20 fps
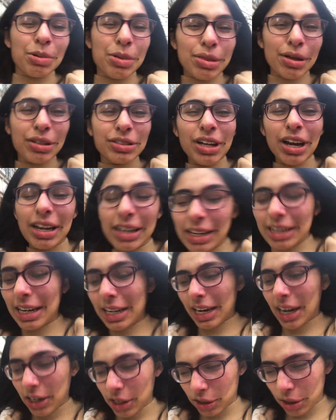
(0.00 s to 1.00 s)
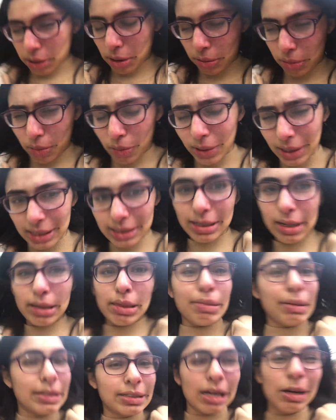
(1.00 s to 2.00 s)
was so tired and I kind of just wanted to
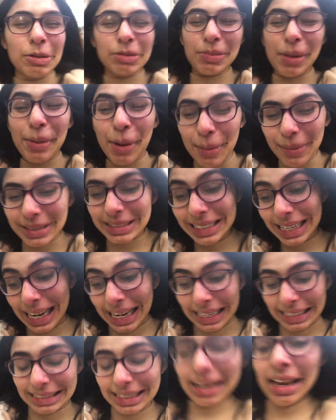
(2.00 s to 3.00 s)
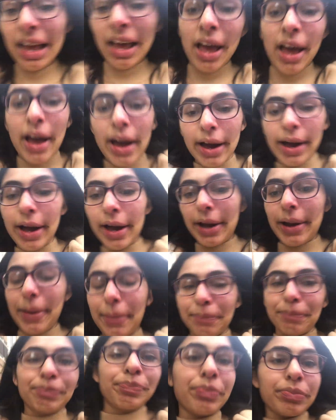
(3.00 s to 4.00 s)
spend time with my mum and dad.
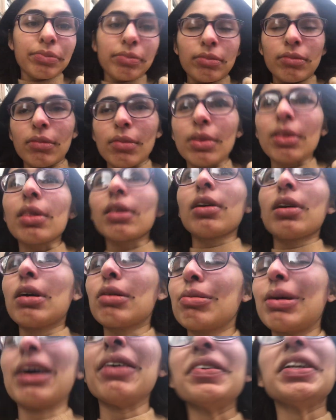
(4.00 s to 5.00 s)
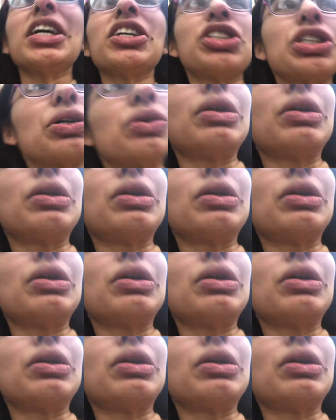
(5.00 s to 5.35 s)
Um, because we haven't actually